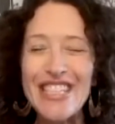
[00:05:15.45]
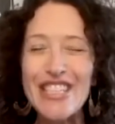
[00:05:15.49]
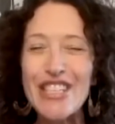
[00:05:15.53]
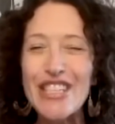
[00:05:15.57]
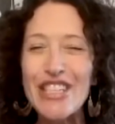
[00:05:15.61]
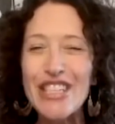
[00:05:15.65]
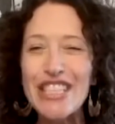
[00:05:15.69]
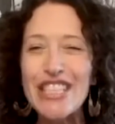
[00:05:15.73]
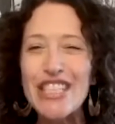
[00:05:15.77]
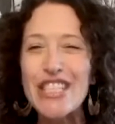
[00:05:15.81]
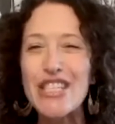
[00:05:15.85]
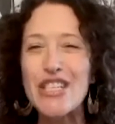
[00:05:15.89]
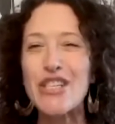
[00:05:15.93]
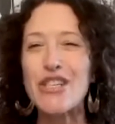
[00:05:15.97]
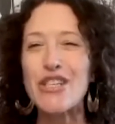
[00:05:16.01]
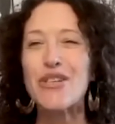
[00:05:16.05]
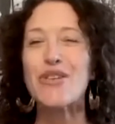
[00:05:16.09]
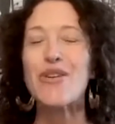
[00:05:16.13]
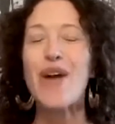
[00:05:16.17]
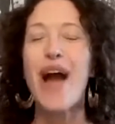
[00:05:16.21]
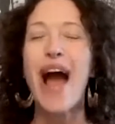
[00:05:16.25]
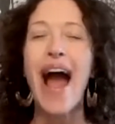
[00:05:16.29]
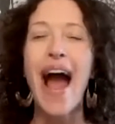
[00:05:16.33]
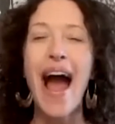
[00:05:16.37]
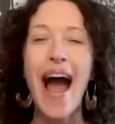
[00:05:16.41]
good
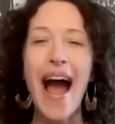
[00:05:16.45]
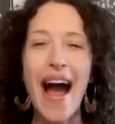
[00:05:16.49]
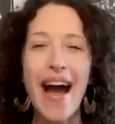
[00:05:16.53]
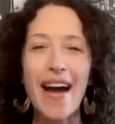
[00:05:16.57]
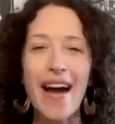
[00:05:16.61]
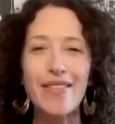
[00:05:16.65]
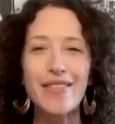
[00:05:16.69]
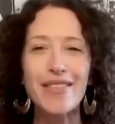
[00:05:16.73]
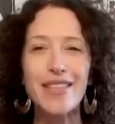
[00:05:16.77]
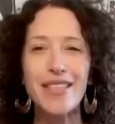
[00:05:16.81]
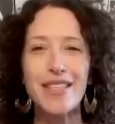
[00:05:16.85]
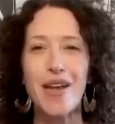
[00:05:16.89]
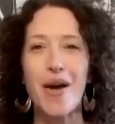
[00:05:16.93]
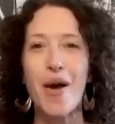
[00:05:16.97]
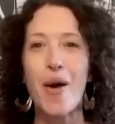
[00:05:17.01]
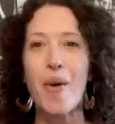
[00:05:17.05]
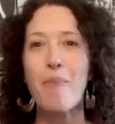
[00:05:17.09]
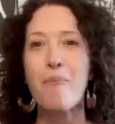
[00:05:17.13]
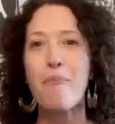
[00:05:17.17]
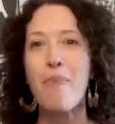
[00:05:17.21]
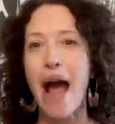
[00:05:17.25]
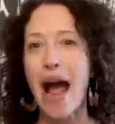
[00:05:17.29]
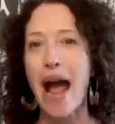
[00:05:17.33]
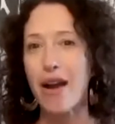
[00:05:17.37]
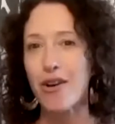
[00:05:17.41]
to have some
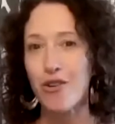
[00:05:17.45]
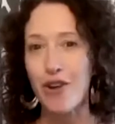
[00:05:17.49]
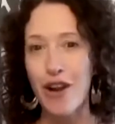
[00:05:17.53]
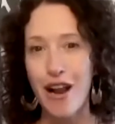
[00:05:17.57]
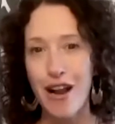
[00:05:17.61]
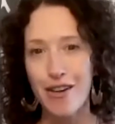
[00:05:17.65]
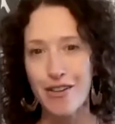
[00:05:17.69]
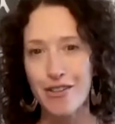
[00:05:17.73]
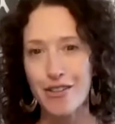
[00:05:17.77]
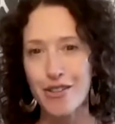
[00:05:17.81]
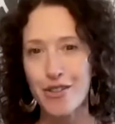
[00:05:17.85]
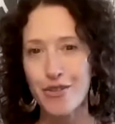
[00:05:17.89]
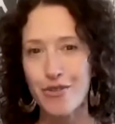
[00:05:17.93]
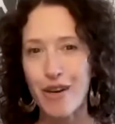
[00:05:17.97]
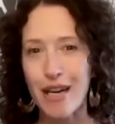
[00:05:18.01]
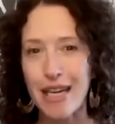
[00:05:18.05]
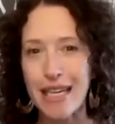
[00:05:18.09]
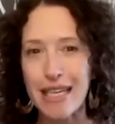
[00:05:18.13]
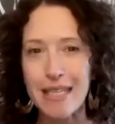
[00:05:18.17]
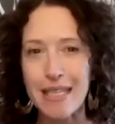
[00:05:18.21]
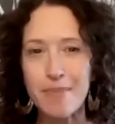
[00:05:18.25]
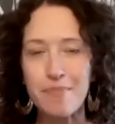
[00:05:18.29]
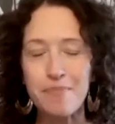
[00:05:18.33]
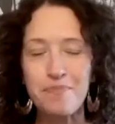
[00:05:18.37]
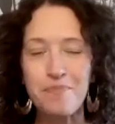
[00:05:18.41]
background,
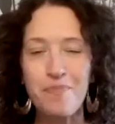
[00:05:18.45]
right?